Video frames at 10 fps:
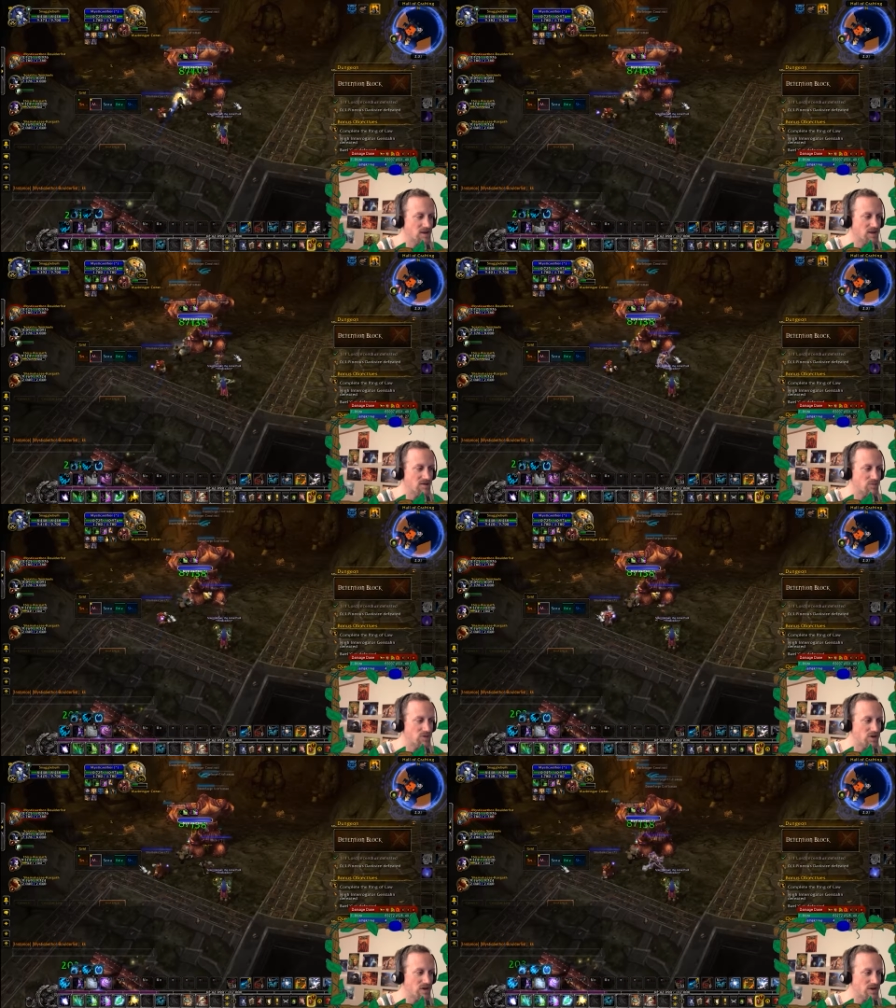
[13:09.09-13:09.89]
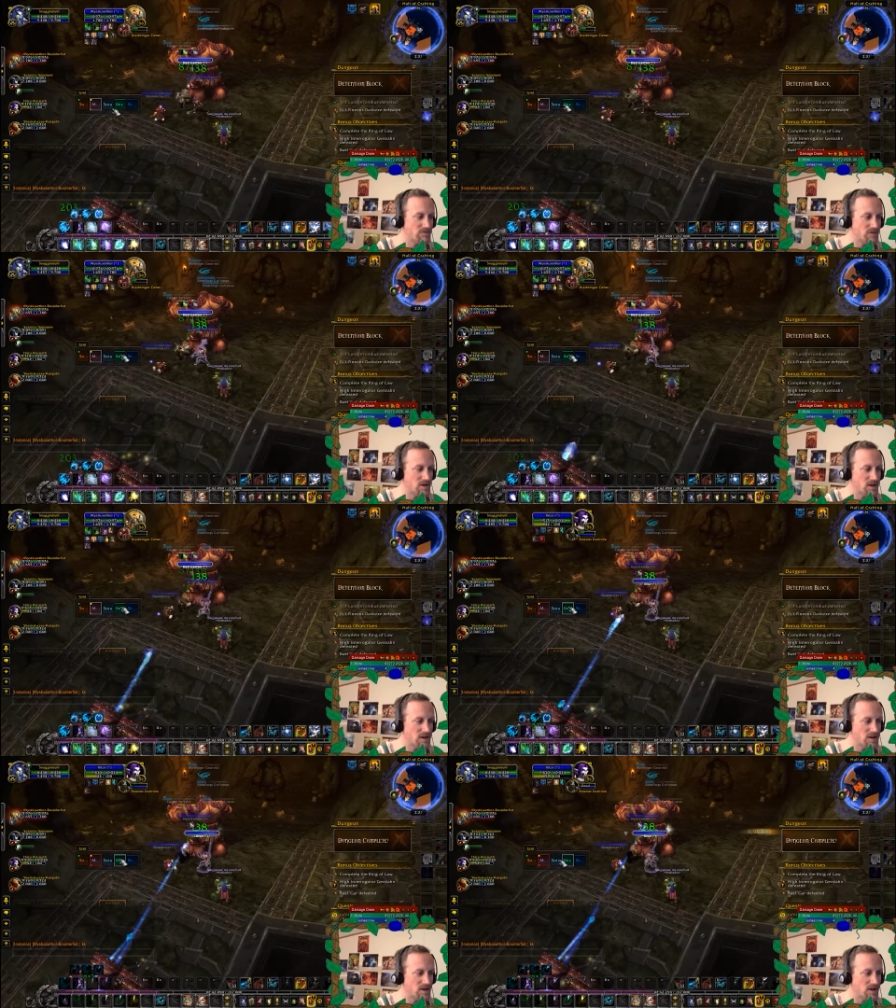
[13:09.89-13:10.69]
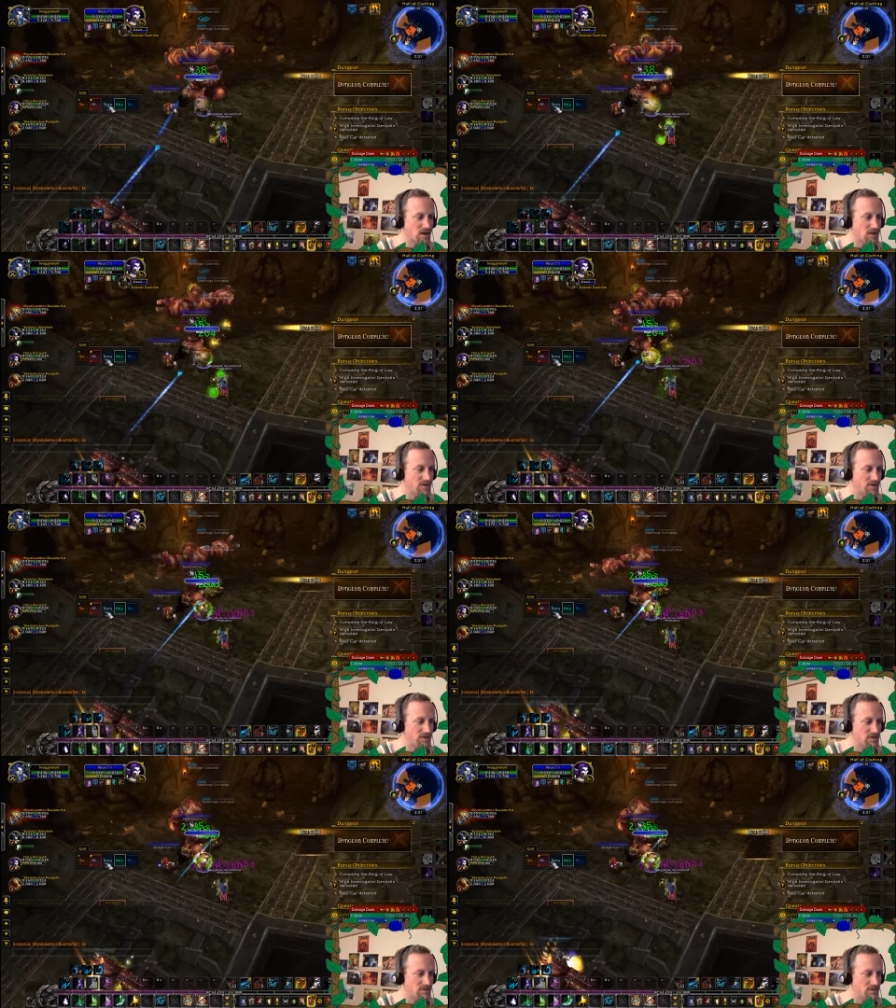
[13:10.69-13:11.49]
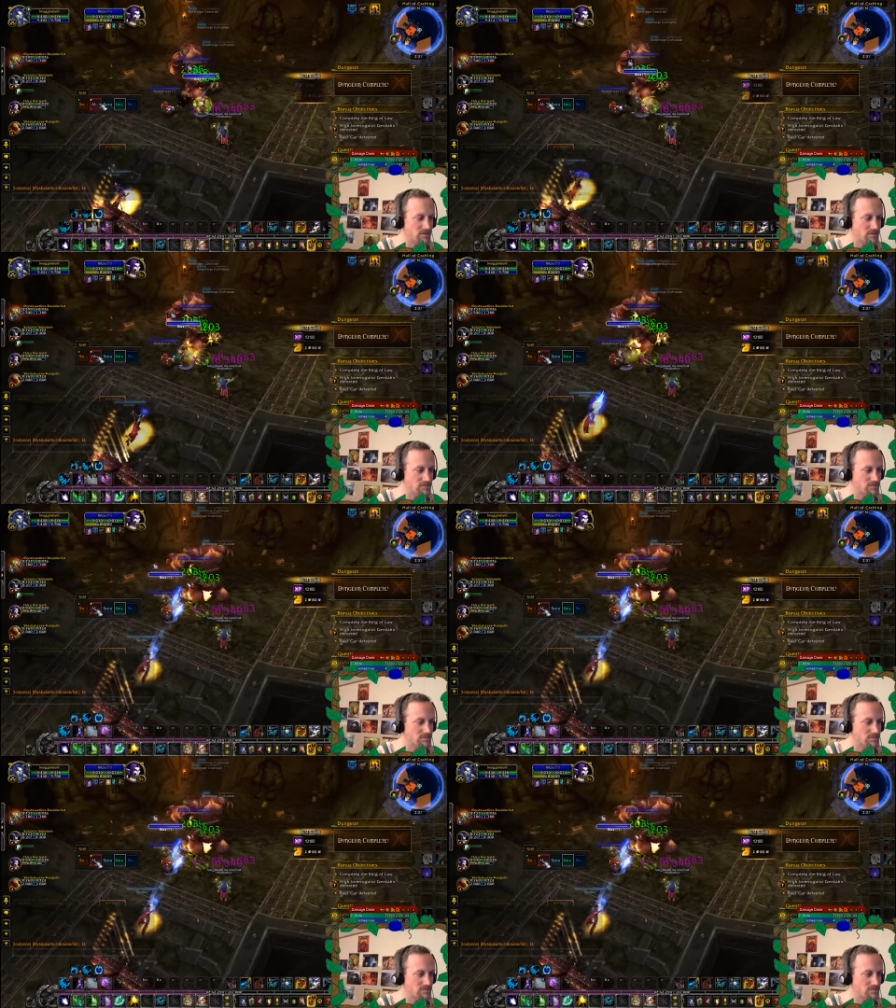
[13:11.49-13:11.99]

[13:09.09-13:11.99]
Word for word: It's pretty freaking awesome.